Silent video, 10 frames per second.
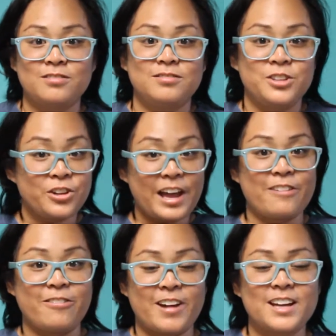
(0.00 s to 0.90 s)
your
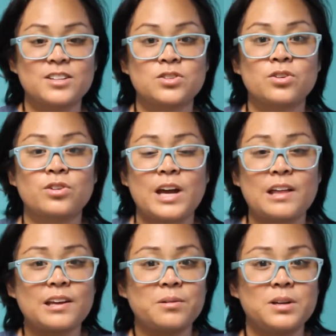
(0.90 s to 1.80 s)
life, right? So now
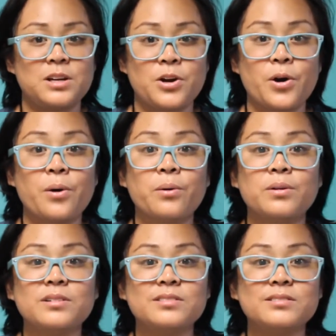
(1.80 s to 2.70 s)
that we know
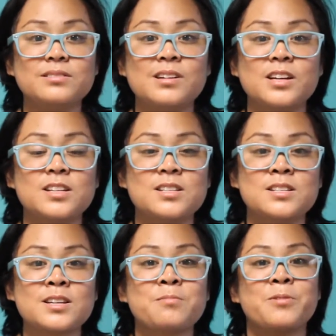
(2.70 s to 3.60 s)

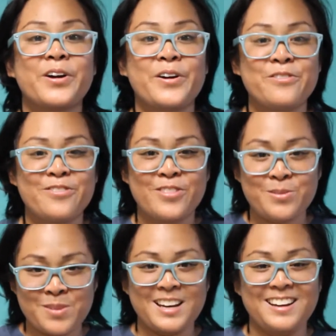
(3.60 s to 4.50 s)
somewhat of the
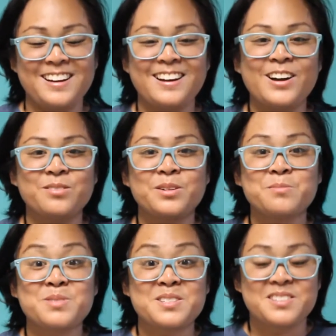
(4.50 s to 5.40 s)
meaning of
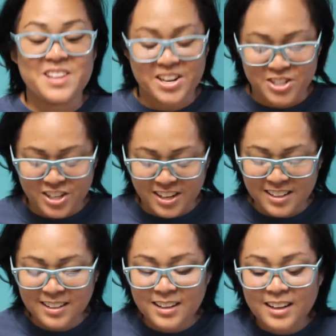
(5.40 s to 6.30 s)

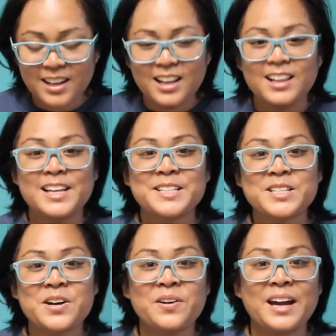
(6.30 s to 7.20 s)
obsession, let's
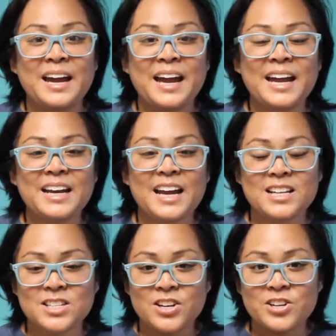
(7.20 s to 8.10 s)
go ahead
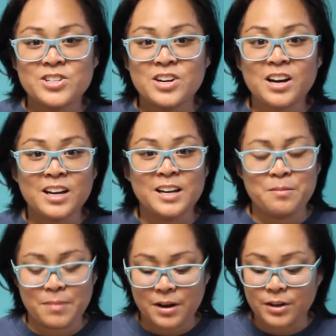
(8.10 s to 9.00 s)
and start talking
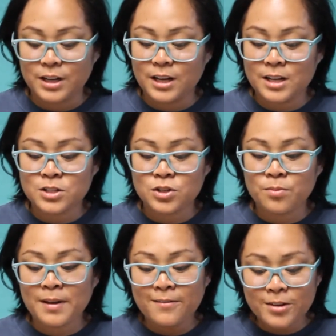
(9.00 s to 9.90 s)
about it. And so,
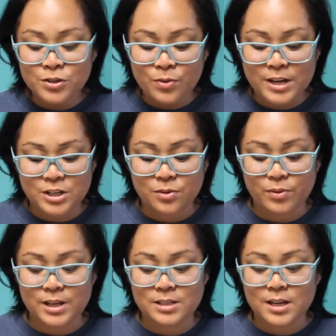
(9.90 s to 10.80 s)
my first question
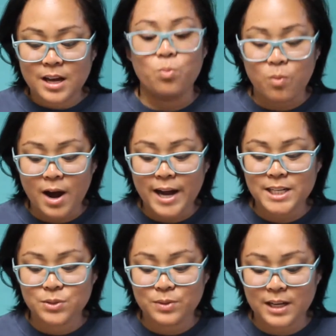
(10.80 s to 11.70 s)
was why
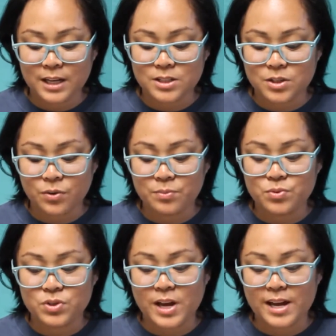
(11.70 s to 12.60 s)
do we get so
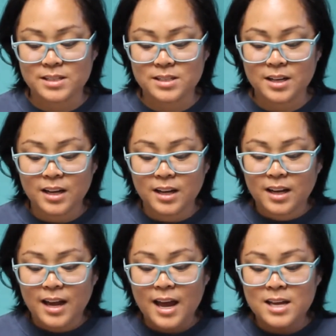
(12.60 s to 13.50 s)
obsessed?
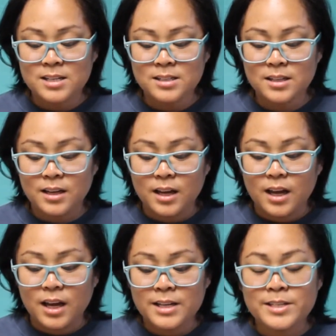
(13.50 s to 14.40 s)
And
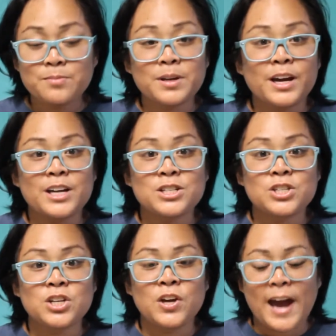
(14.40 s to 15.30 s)
is it because
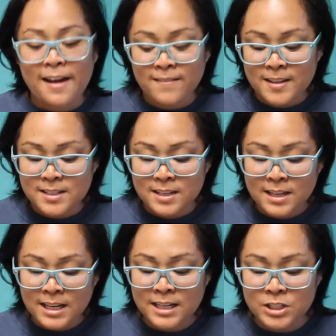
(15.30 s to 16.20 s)
you have this
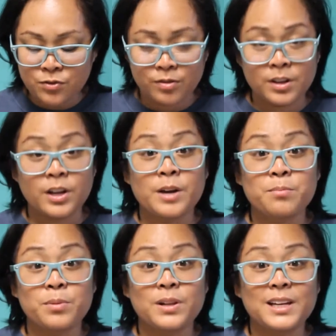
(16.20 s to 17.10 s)
need to feel
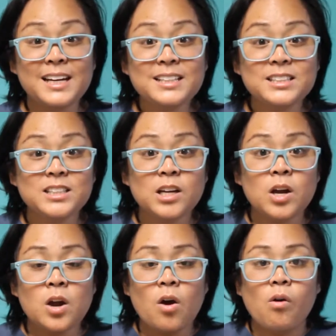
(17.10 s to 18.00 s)
complete
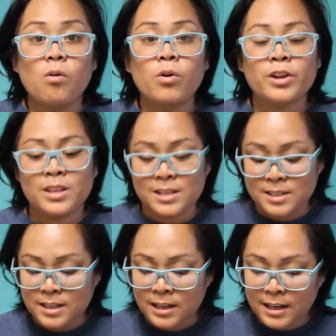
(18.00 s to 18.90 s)
or
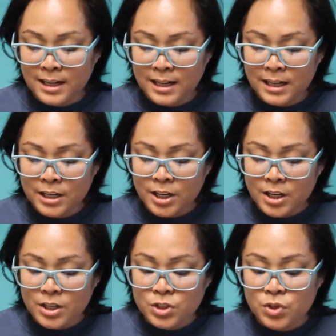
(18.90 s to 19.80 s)
this need
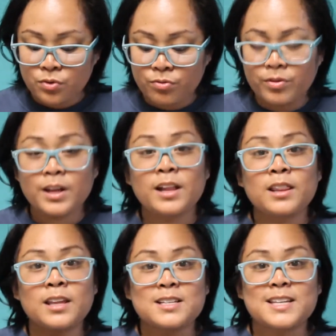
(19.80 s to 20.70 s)
to fill
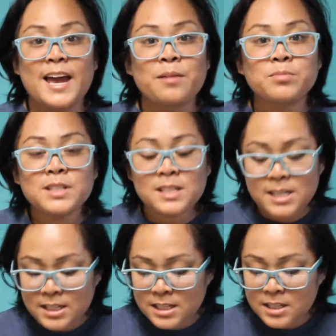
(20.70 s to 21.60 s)
this
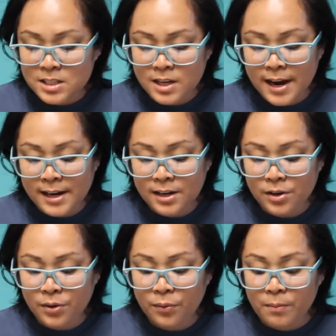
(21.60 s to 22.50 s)
emptiness inside
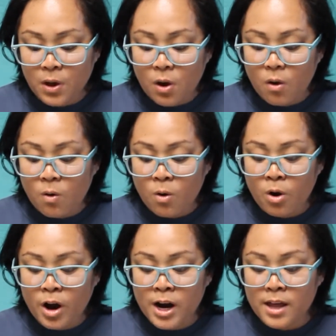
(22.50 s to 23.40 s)
you
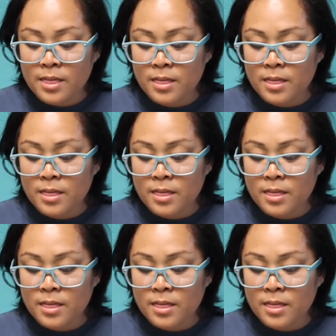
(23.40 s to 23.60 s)
or